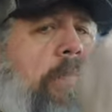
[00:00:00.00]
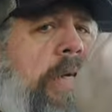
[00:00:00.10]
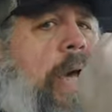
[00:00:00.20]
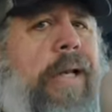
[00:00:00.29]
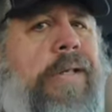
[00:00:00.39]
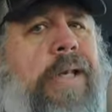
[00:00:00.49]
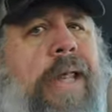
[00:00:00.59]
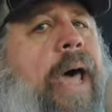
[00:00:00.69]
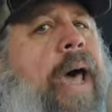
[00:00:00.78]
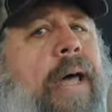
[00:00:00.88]
tied it to
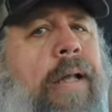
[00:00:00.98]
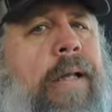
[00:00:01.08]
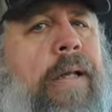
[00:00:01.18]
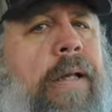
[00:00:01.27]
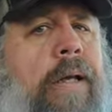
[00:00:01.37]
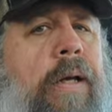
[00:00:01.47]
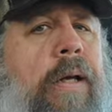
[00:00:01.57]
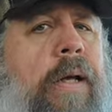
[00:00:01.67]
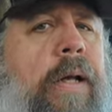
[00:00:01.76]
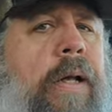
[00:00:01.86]
that.
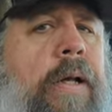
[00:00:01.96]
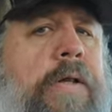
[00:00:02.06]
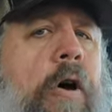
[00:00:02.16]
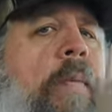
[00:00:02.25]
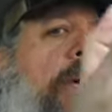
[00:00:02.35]
So all